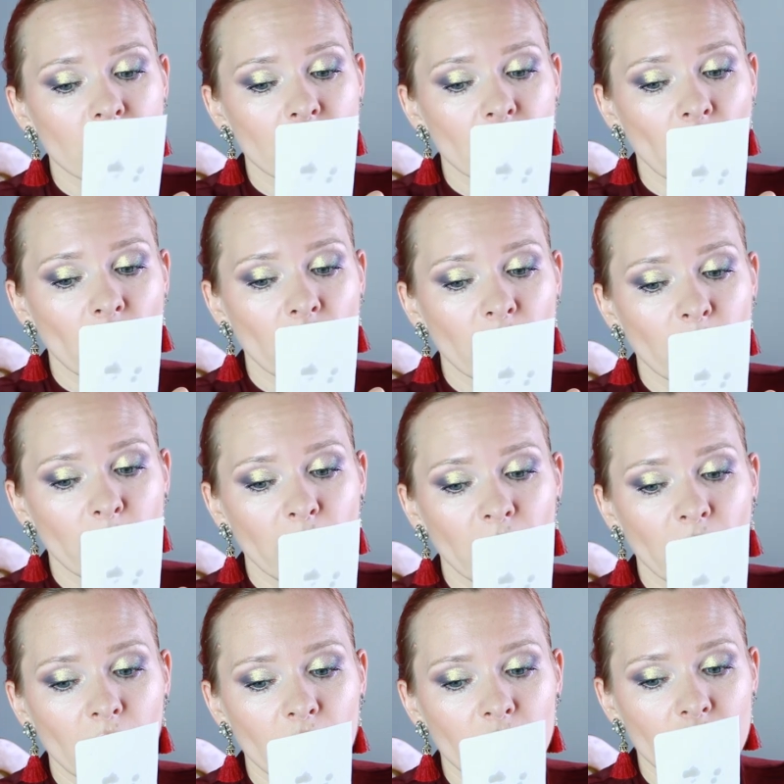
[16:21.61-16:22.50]
tonka
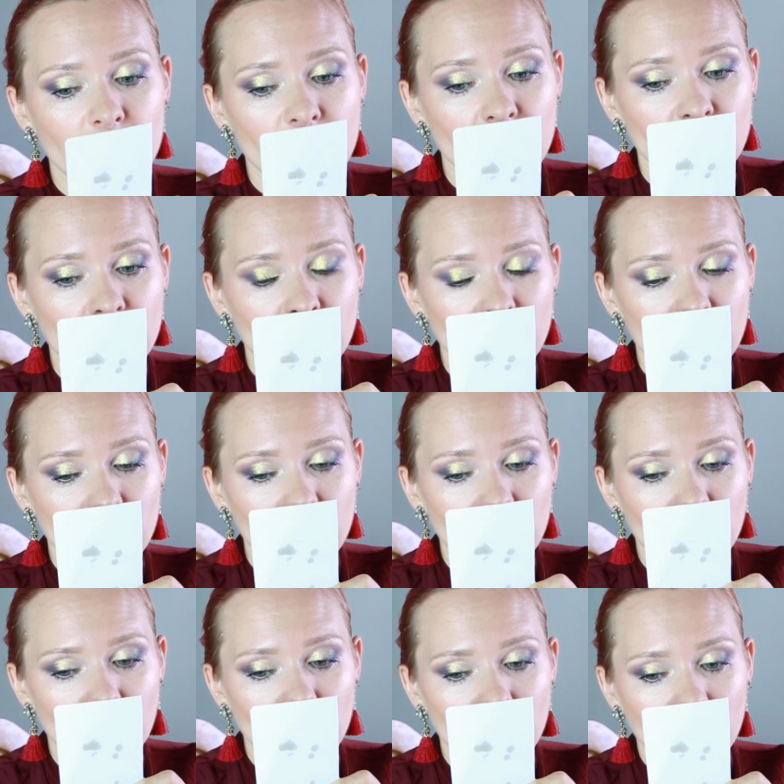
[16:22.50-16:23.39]
beans,
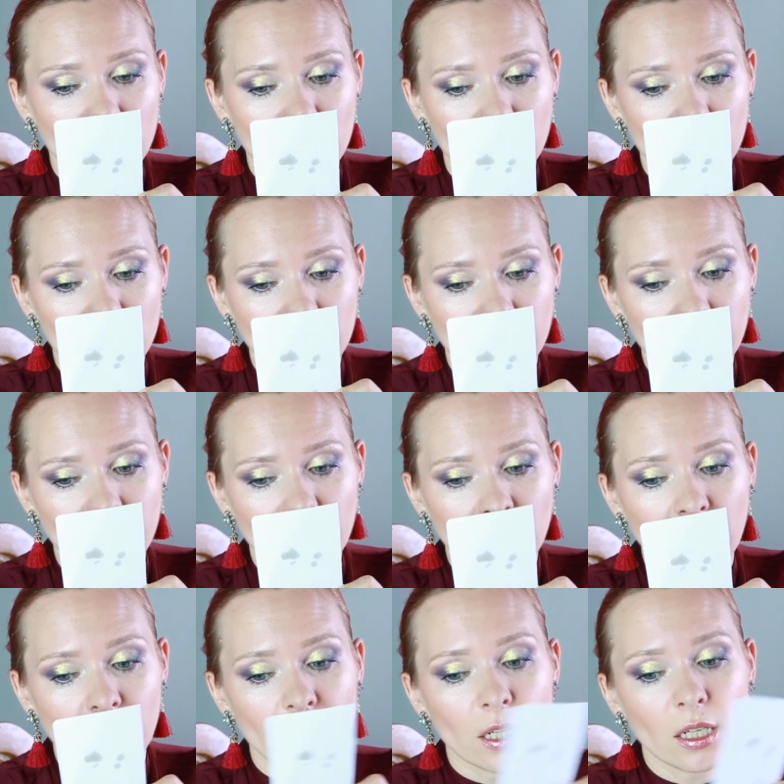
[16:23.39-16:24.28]

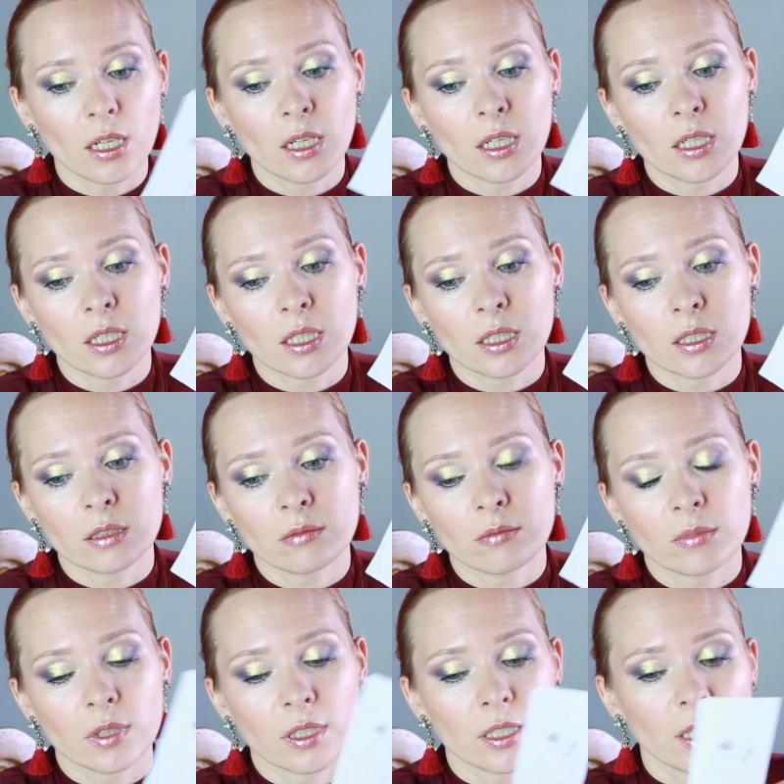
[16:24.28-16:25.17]
vanilla,
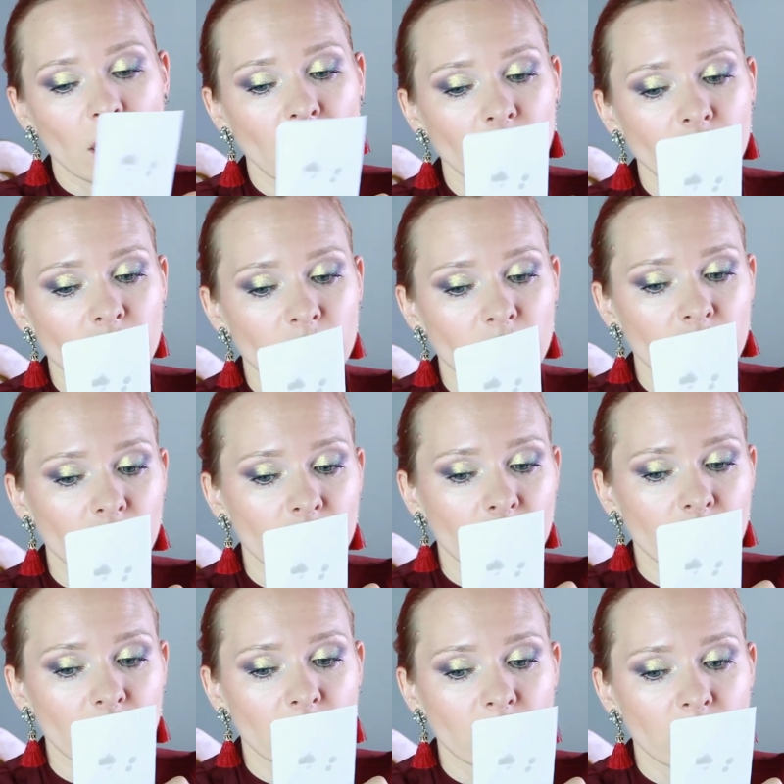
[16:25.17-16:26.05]
santal,